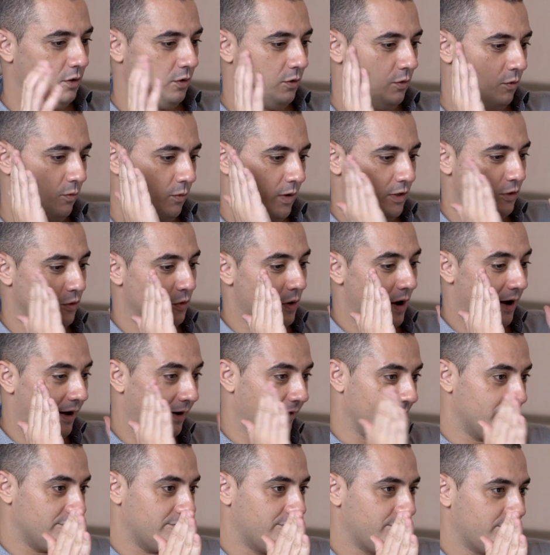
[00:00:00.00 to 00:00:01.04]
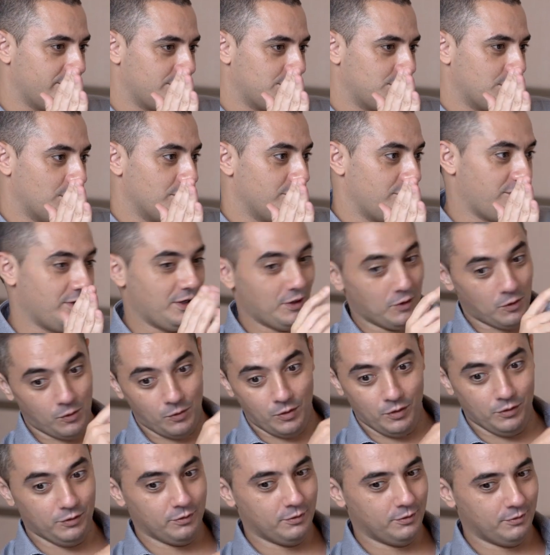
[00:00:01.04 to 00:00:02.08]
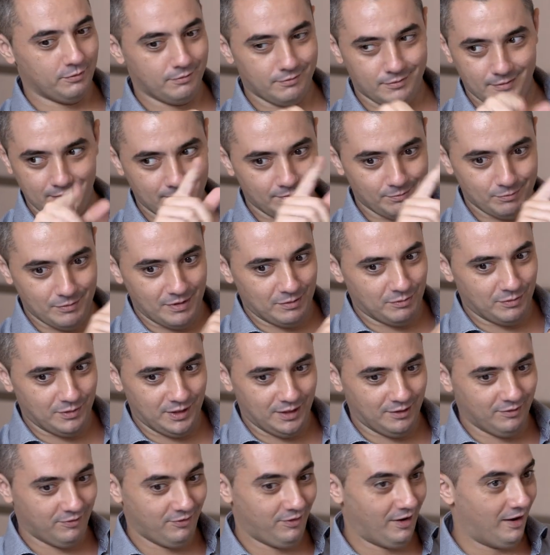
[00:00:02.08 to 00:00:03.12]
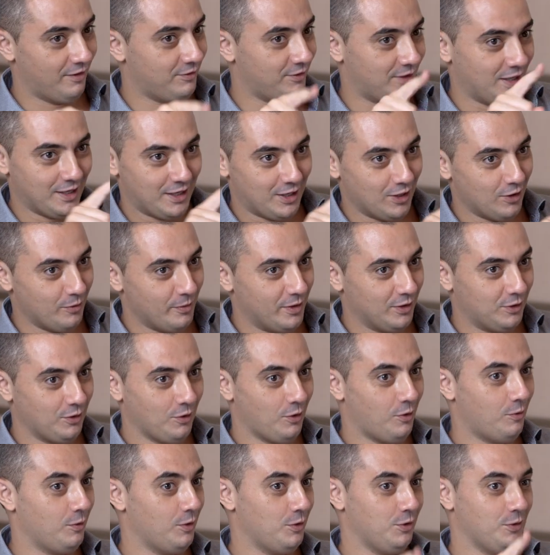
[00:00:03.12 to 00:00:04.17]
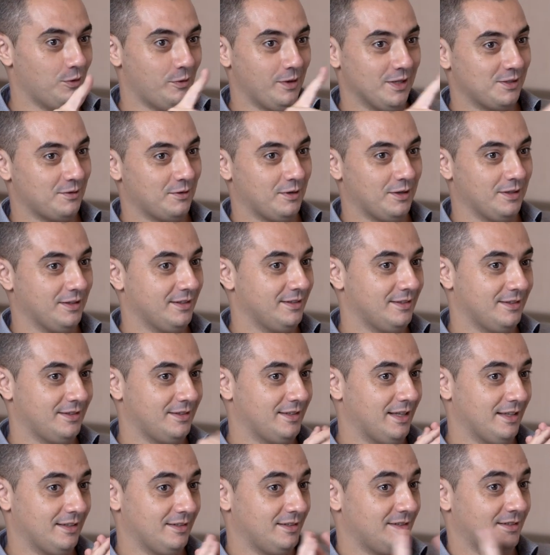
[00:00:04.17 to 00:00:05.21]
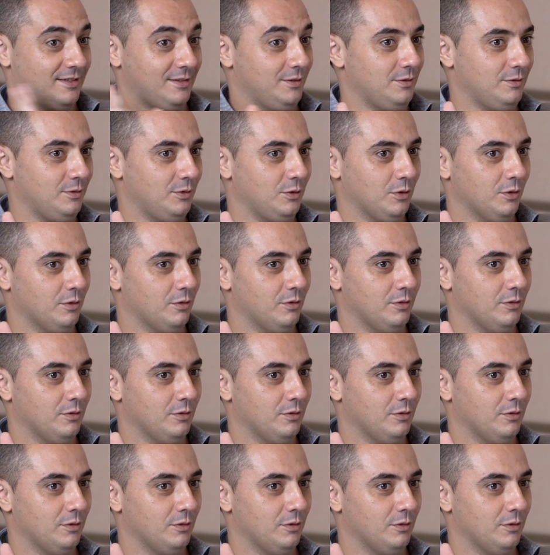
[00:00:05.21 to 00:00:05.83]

when you have something around maybe 5-10 kilometers around the restaurant, that's your